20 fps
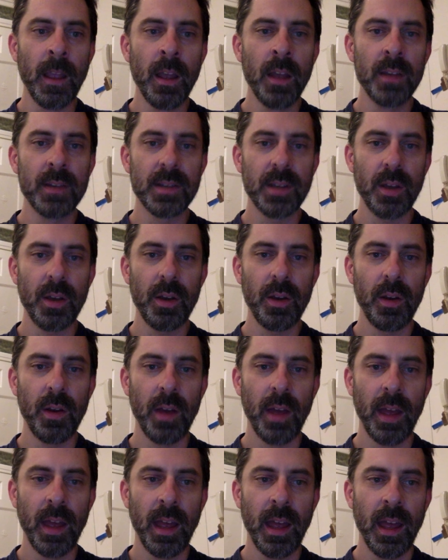So
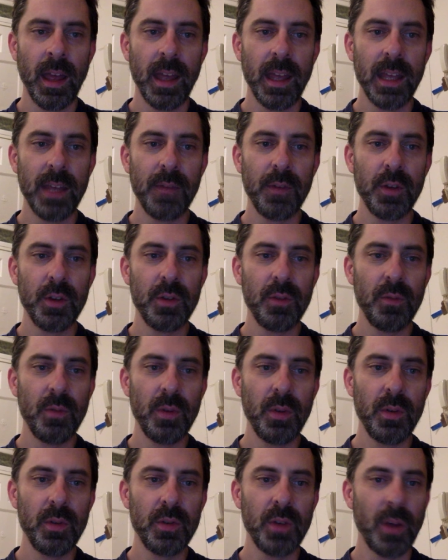if you
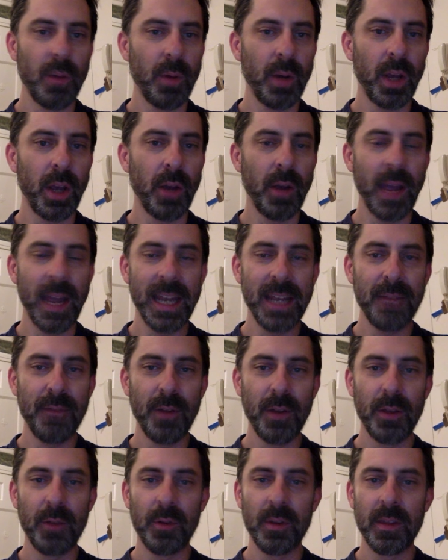don't want to go any
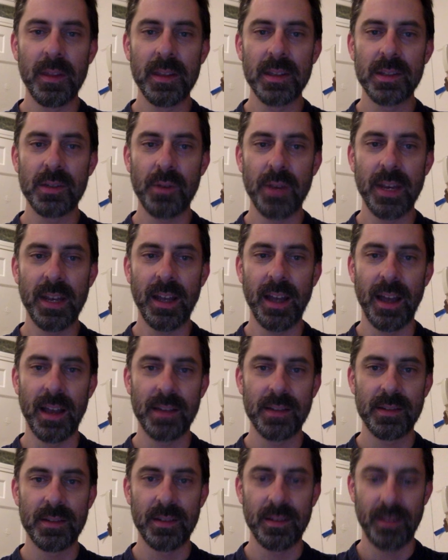further in this
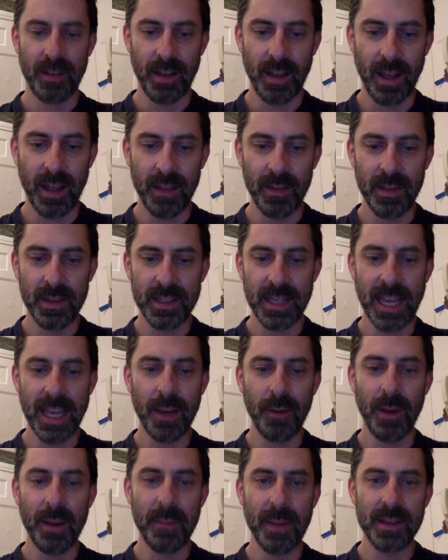screencast, the
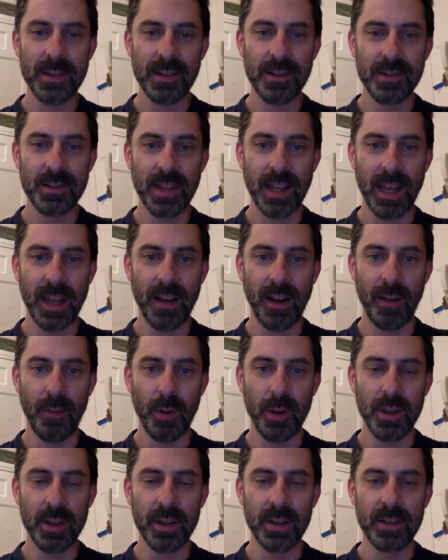takeaway message that I
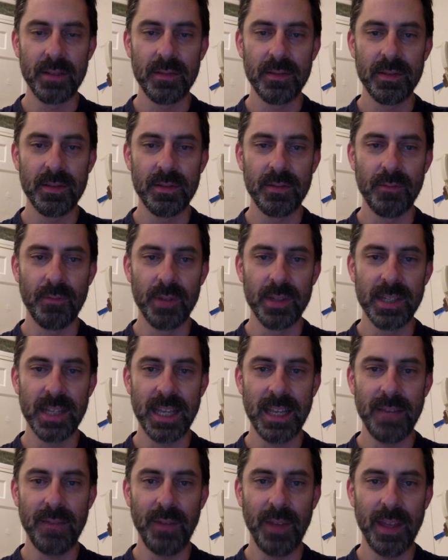want you to
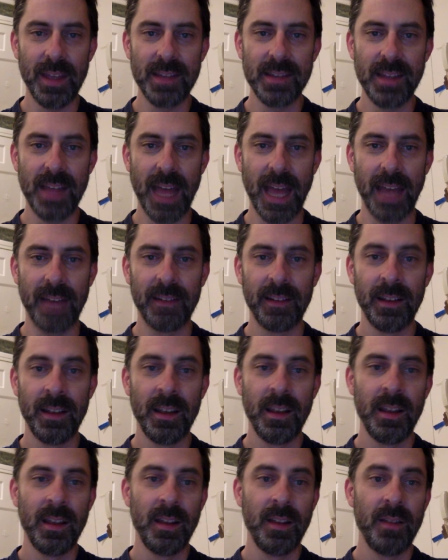receive is that
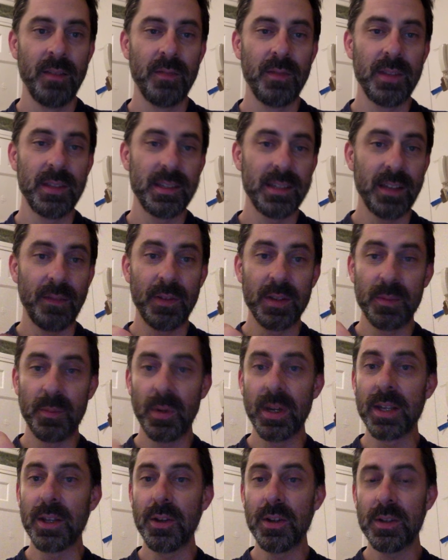this stuff is
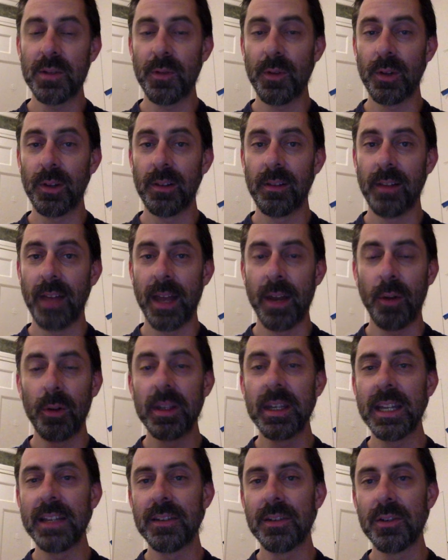pretty useful, and all
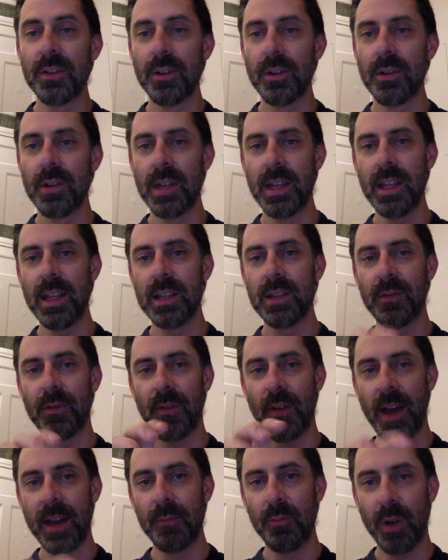you need to do is
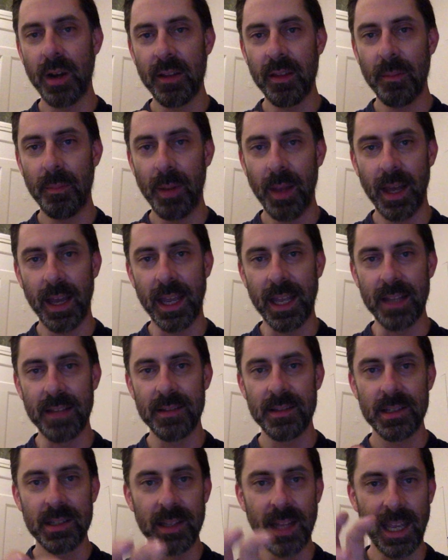find one of the
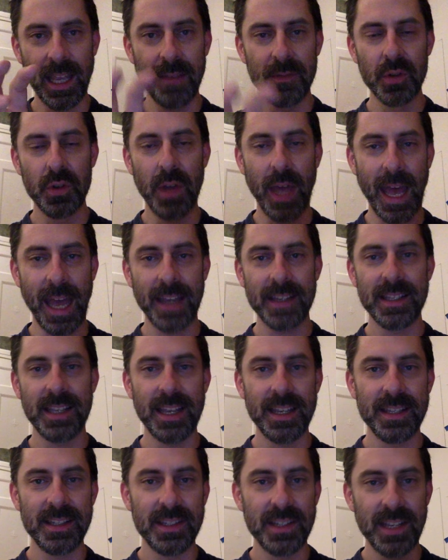plugins that gives you
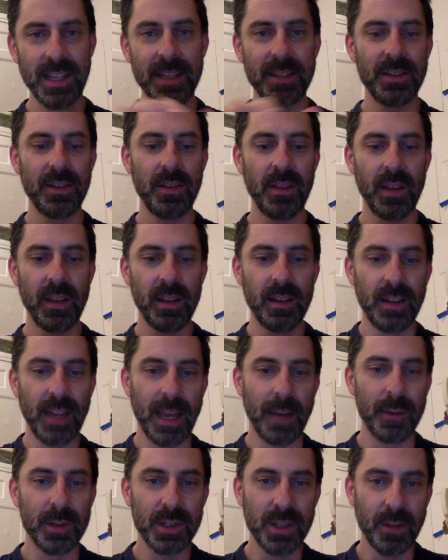access into the
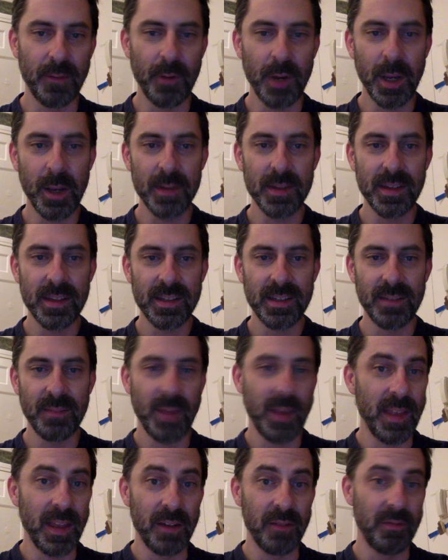language server ecosystem
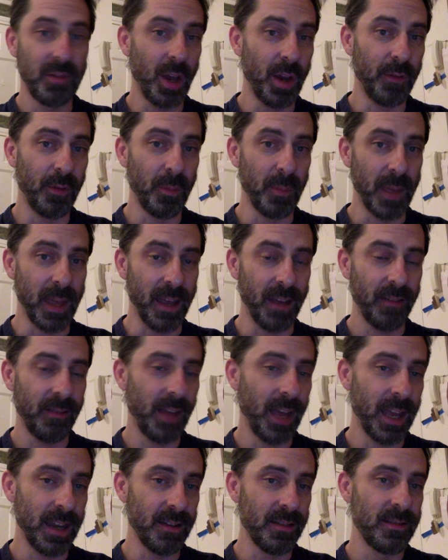and then go from there.
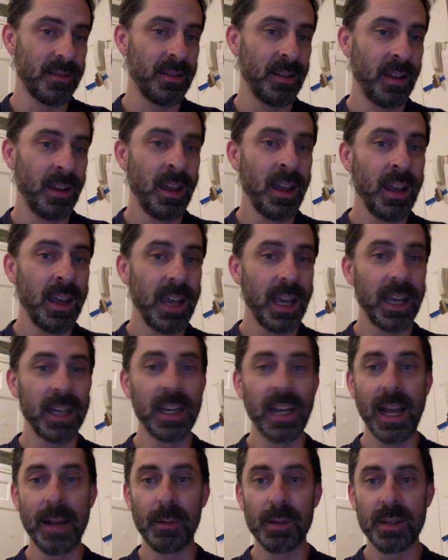And it can
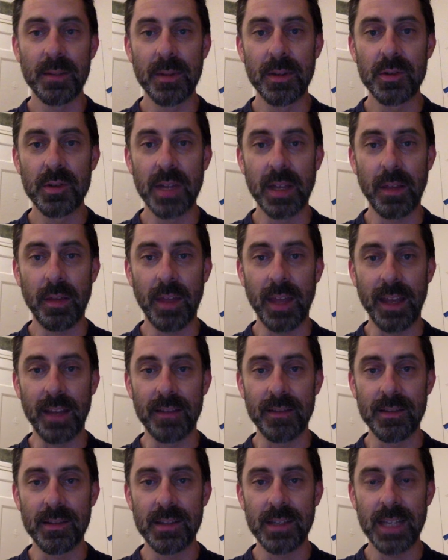enable some interesting
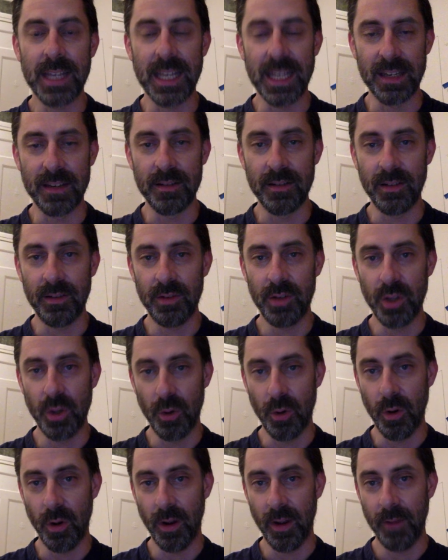things in
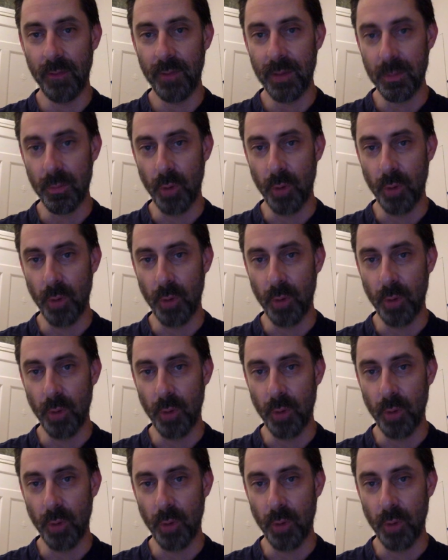your Vim